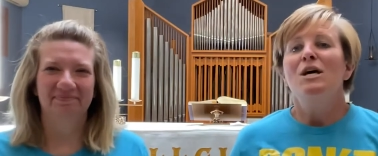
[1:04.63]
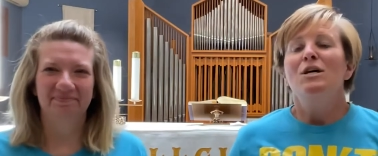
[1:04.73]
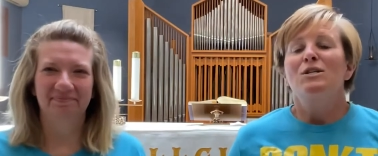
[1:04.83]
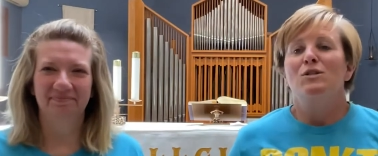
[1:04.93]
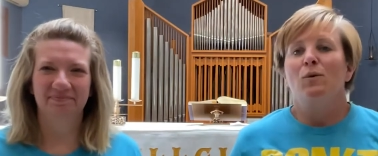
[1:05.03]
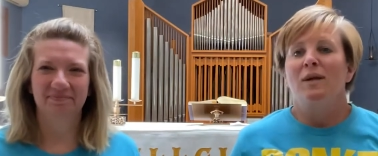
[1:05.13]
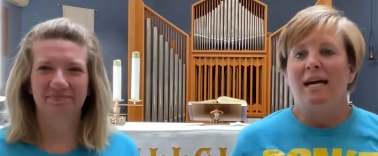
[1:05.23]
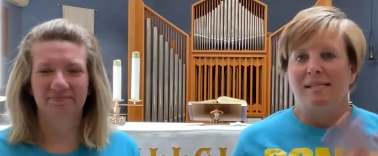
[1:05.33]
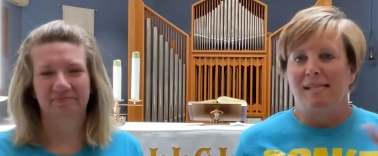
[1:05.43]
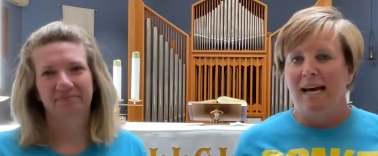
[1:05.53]
Speaker 1: so
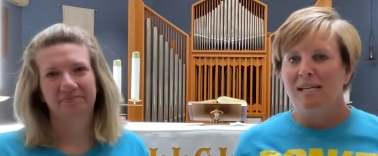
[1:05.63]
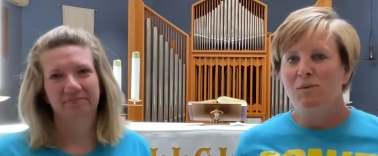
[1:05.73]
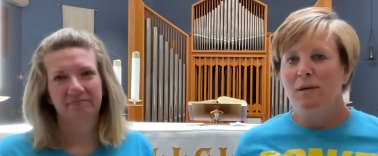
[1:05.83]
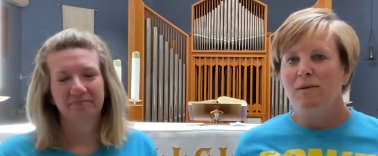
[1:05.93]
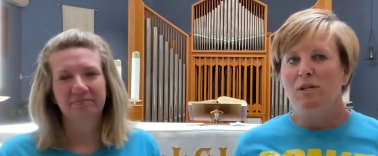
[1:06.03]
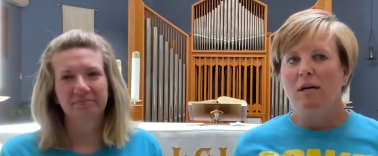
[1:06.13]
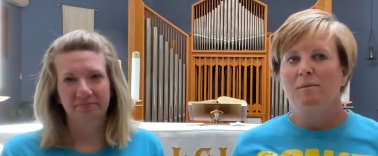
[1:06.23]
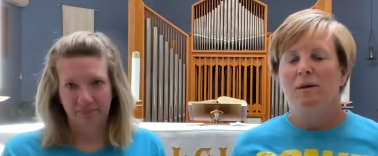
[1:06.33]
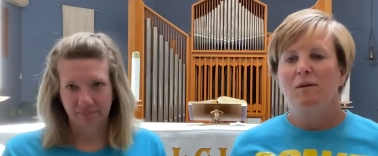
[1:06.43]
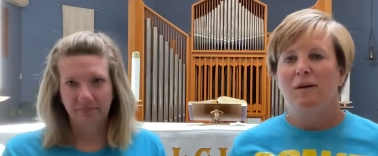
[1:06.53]
yes, last week we talked
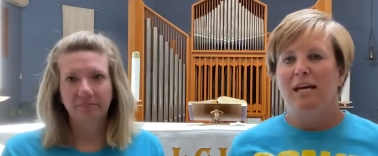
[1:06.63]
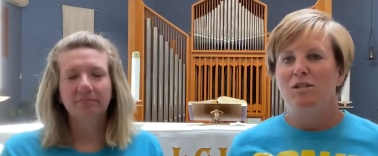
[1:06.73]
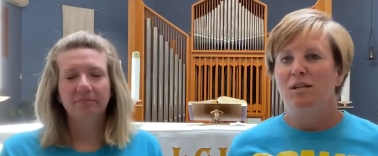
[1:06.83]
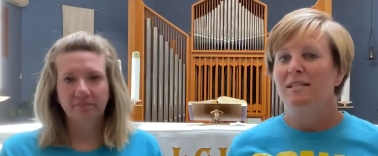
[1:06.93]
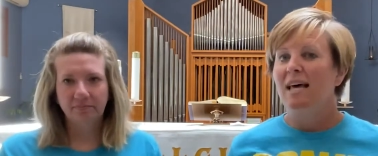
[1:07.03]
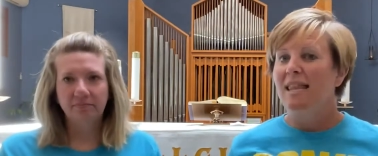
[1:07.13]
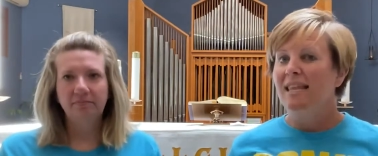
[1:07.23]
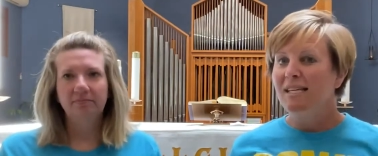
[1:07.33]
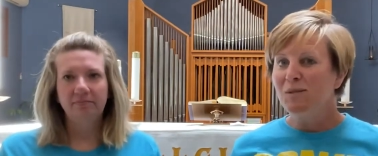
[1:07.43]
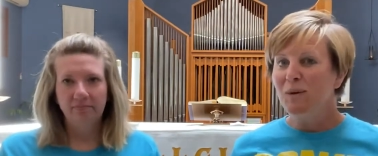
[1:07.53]
about locations.
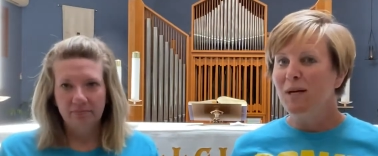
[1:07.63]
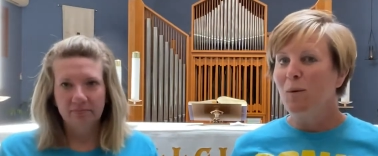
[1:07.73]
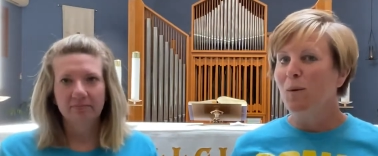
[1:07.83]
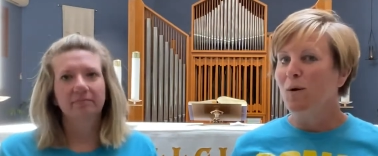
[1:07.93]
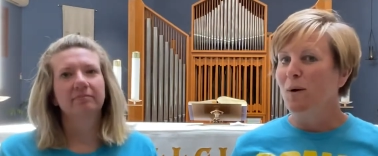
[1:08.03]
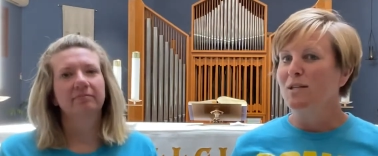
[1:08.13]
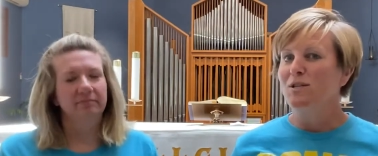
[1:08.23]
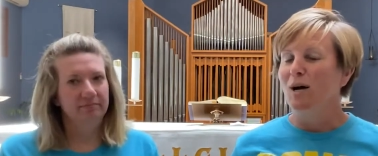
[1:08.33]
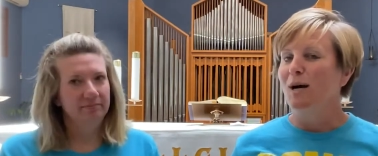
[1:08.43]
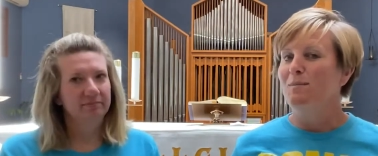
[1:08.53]
This week we're going to
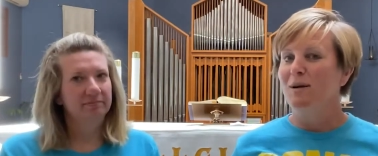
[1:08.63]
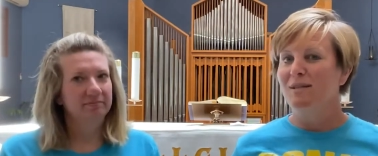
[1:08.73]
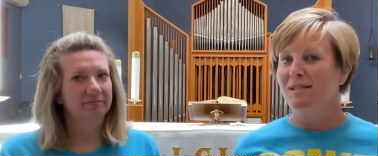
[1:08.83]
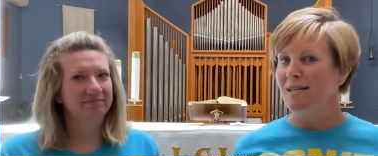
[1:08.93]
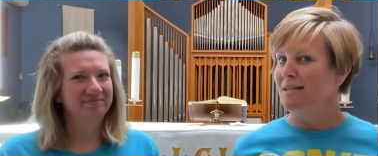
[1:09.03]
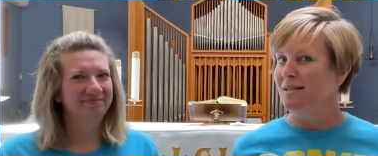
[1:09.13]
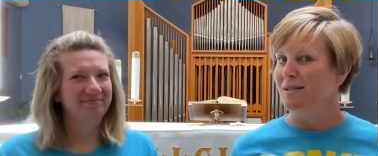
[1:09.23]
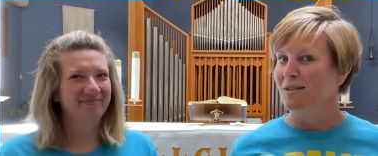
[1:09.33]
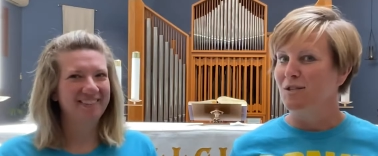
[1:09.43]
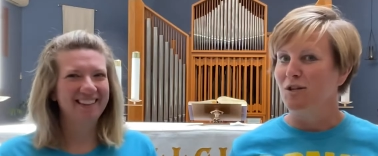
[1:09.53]
talk about the seasons
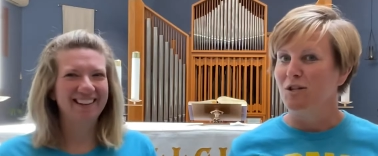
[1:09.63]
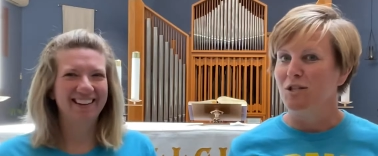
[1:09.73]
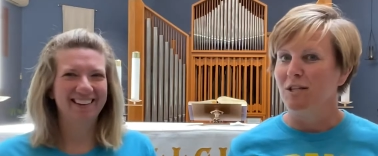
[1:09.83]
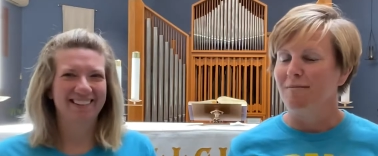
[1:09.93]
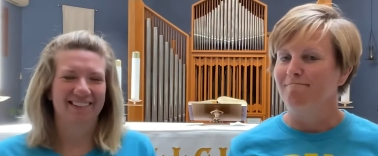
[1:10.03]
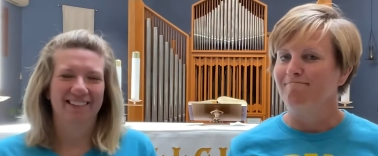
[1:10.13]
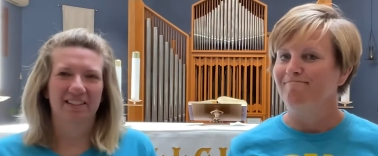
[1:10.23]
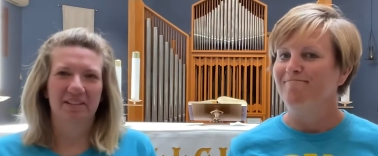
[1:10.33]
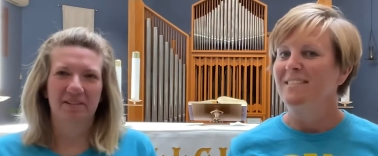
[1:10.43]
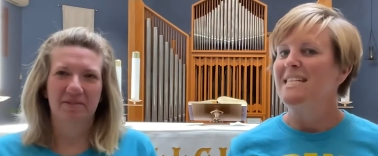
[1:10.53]
in the church
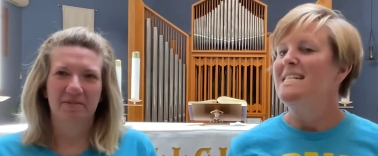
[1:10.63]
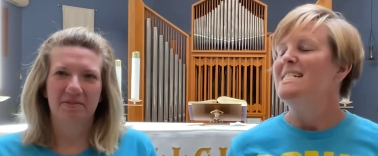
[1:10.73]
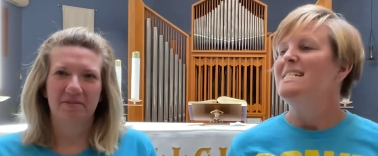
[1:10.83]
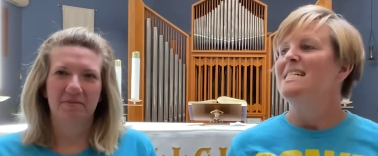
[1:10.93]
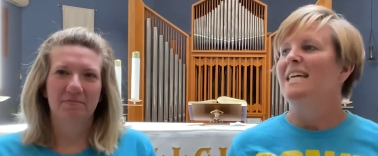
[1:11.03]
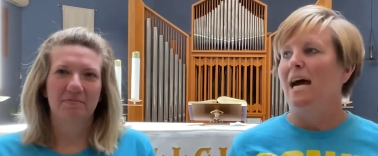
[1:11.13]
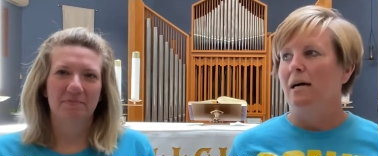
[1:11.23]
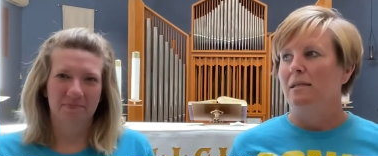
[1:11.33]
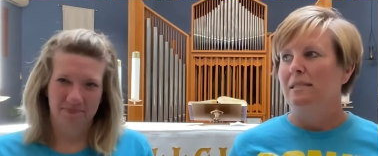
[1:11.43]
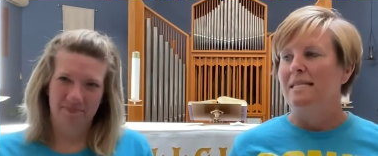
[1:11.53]
year. Yeah,
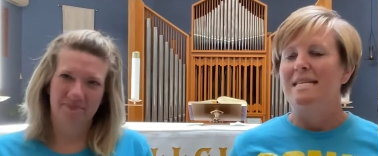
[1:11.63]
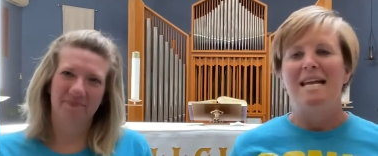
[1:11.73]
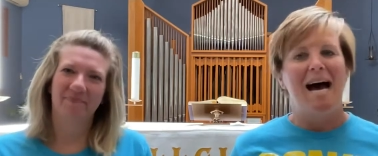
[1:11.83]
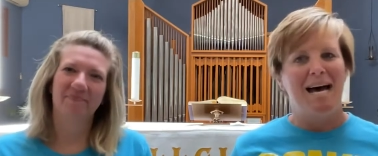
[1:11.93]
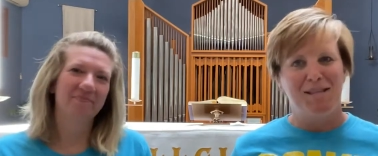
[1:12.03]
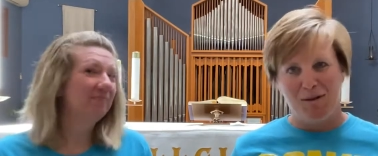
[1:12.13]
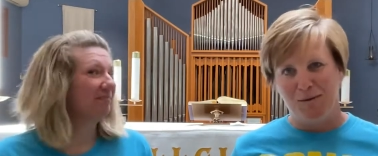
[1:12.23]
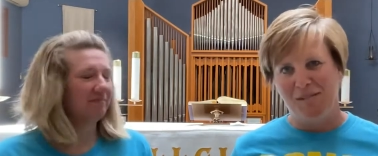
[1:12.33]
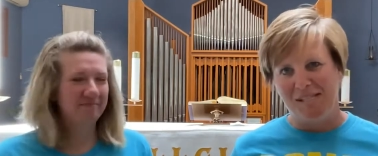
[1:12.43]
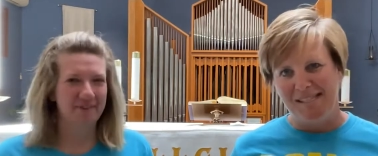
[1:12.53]
mm-hmm. not
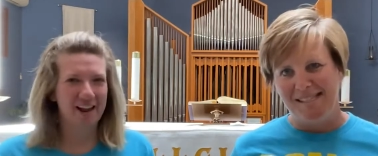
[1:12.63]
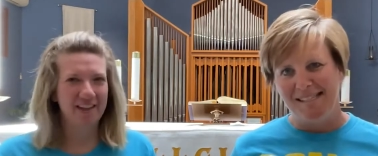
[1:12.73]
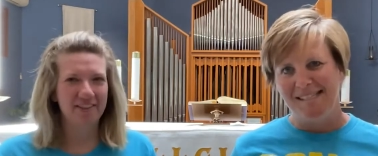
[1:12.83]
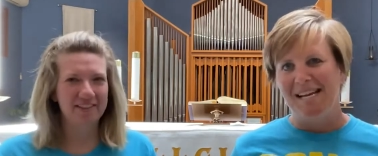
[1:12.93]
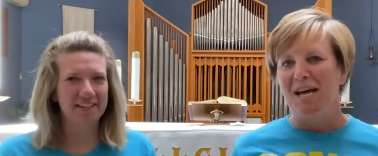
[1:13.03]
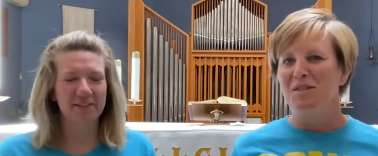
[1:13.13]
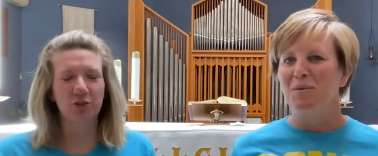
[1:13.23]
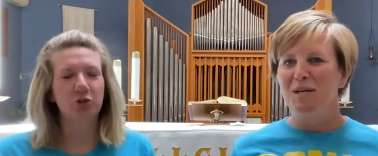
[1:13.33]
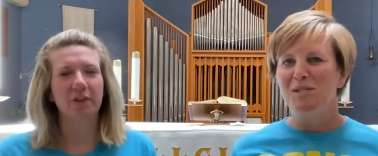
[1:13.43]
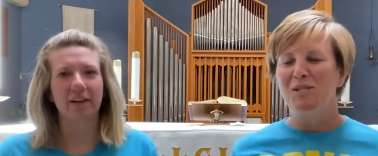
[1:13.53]
those seasons, not season
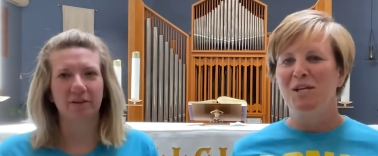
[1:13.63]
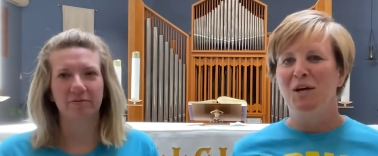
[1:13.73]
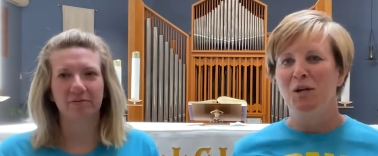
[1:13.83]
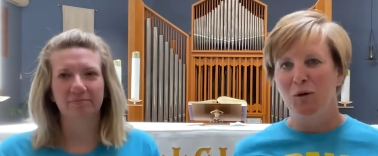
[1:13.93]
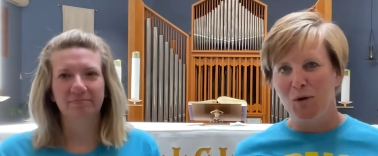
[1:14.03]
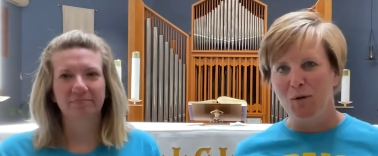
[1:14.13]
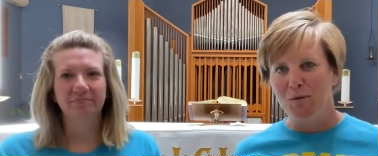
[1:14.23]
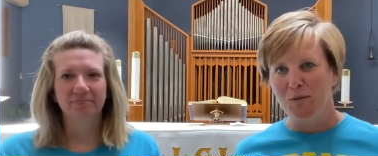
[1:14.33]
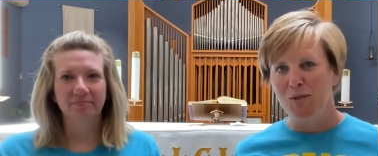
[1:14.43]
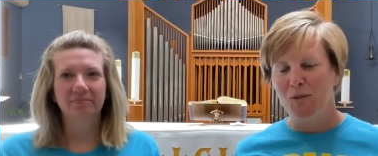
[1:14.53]
the ones you're
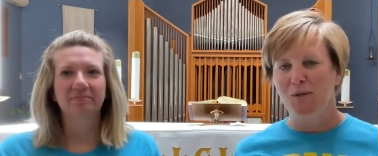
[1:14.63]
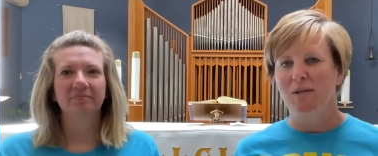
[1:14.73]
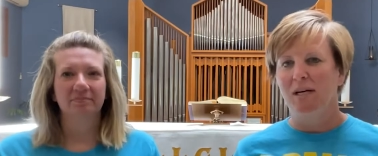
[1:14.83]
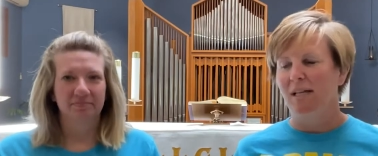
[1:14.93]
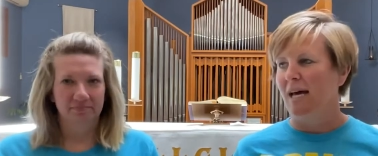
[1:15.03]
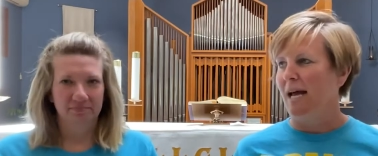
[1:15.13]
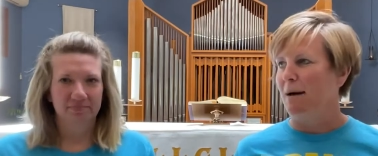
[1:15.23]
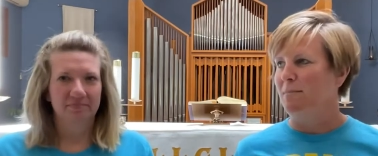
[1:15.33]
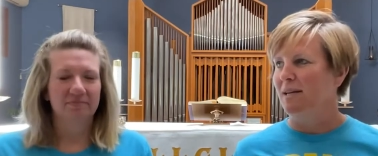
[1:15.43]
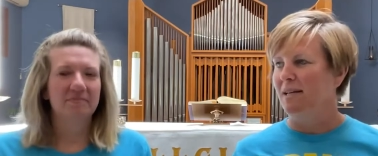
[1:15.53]
used to uh, that
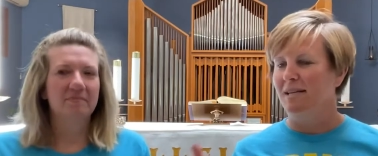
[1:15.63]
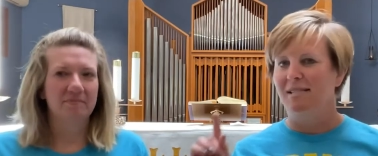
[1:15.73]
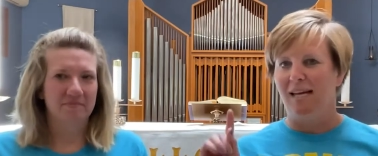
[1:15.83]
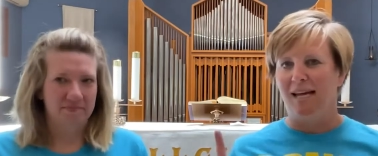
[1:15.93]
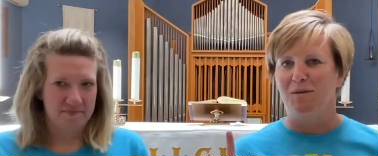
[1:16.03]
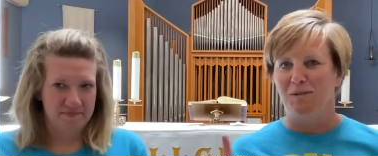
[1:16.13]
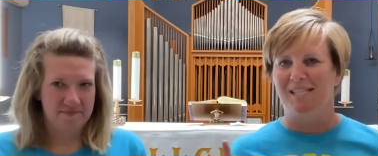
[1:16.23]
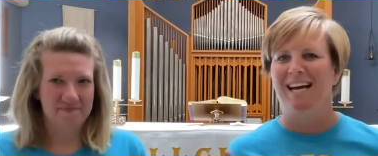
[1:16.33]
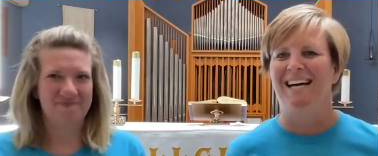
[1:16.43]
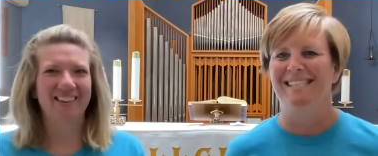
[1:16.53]
happen in a day in
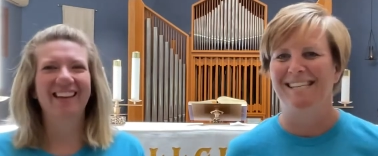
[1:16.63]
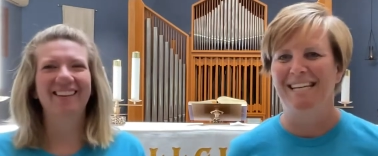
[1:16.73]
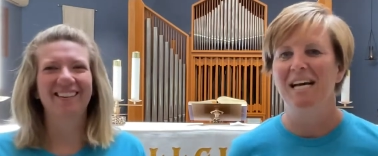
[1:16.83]
Wisconsin.